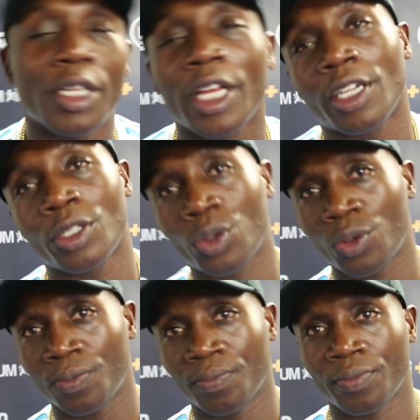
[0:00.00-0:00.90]
None at
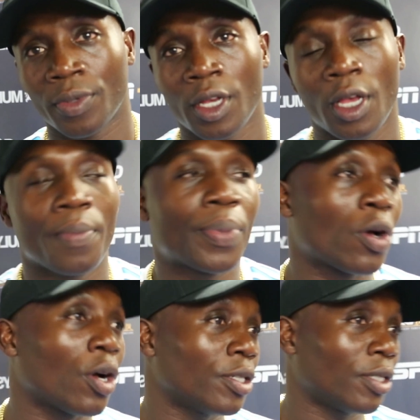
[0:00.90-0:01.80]
all.
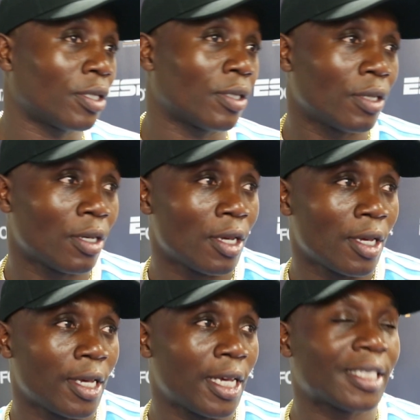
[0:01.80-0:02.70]
Because
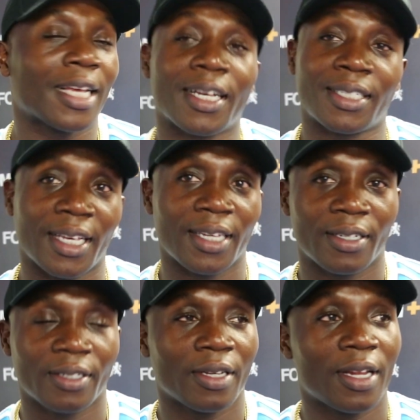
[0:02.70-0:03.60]
it's like I
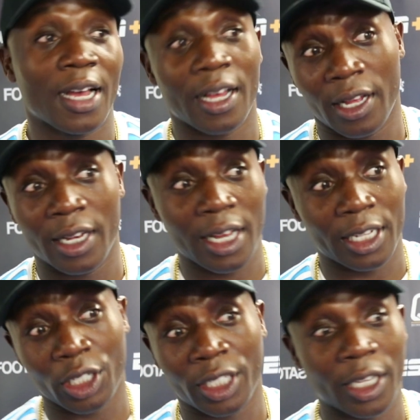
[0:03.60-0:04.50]
say, like
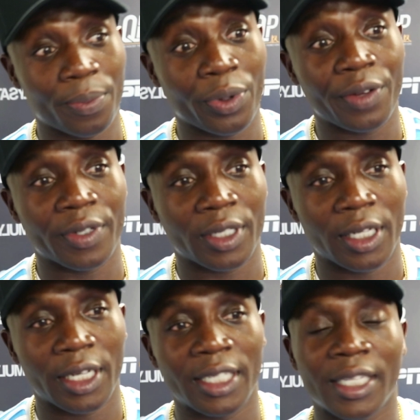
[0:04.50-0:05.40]
I just said
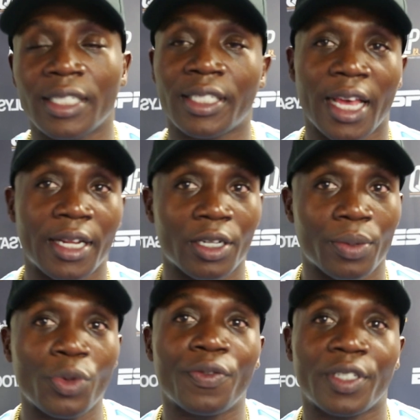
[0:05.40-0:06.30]
previously, it's the end of
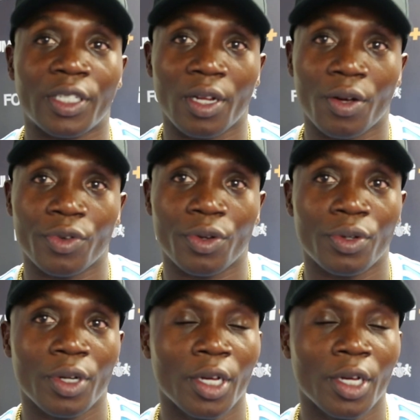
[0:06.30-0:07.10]
the movie scenario.